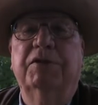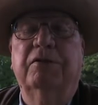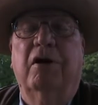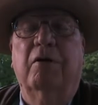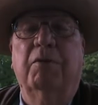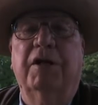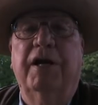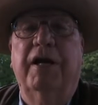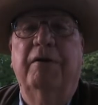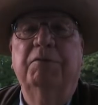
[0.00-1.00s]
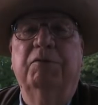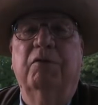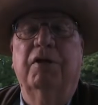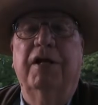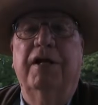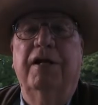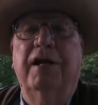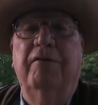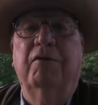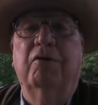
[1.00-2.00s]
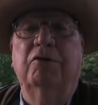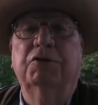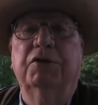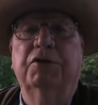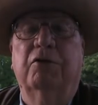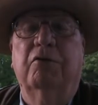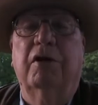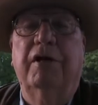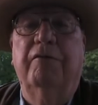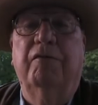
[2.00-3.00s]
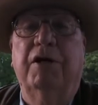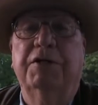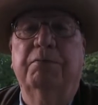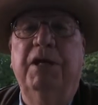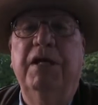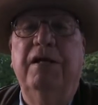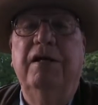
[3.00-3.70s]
and carbon camps where they didn't have a grocery store or any fresh meat